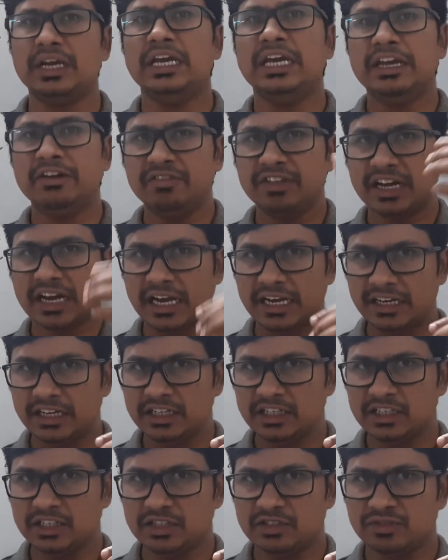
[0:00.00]
If the
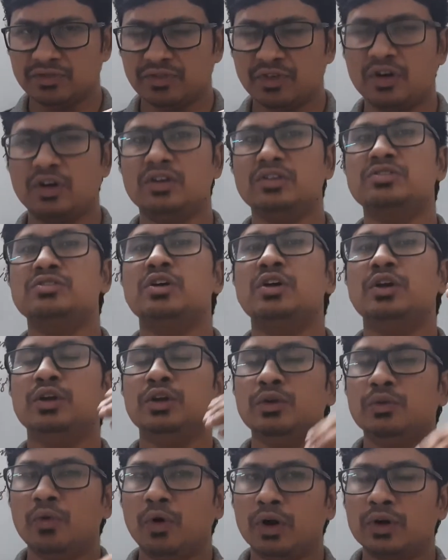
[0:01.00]
condition is false,
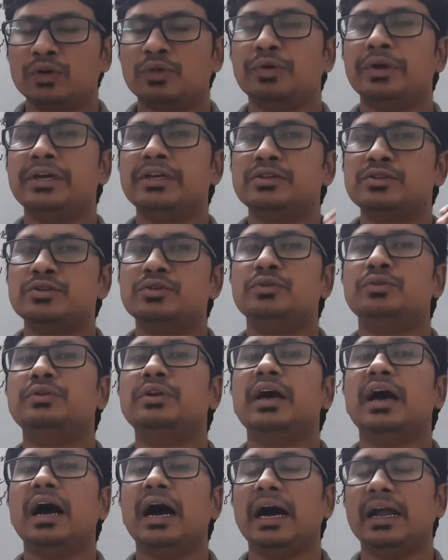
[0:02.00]
you want to execute
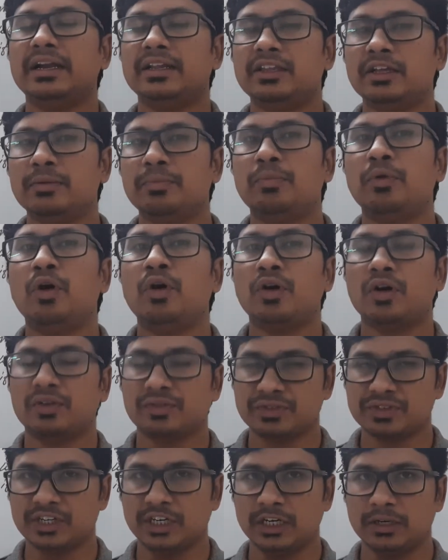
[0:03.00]
another block of
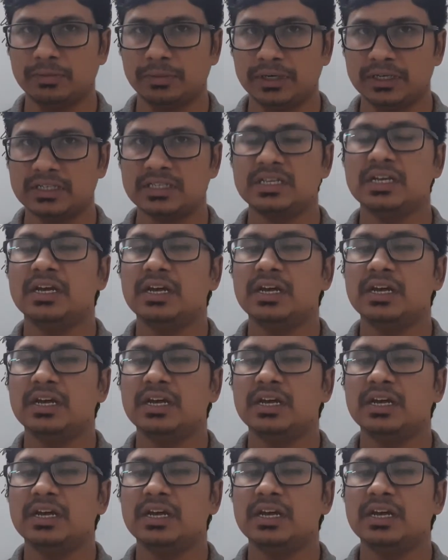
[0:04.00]
statements.